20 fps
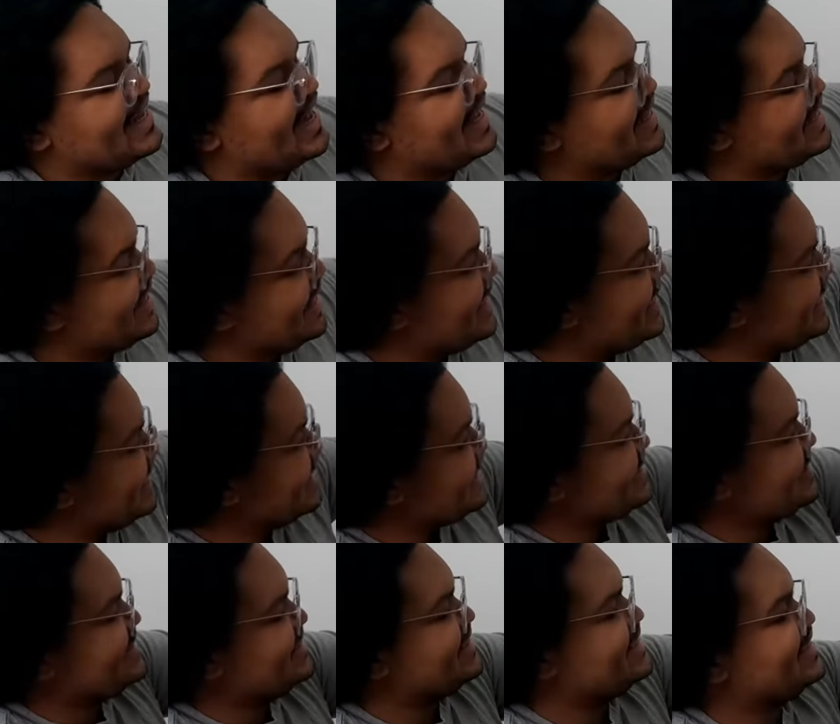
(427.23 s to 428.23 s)
I
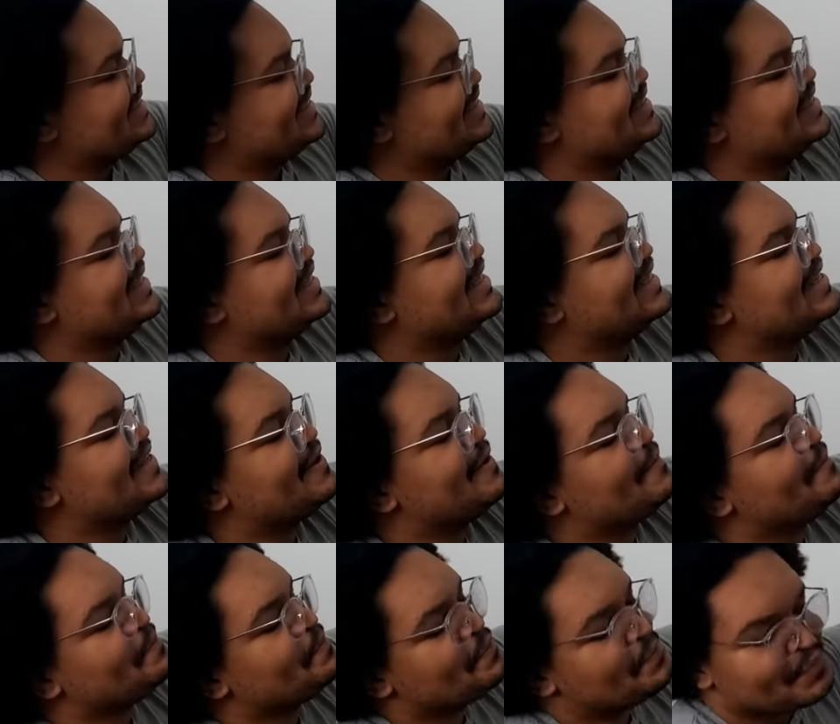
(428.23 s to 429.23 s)

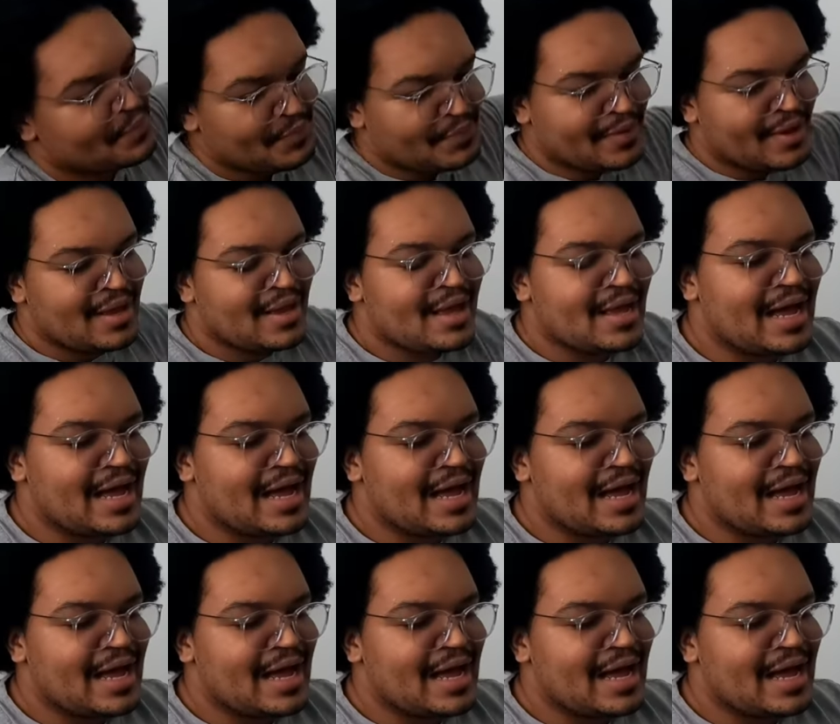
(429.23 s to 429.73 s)
guess.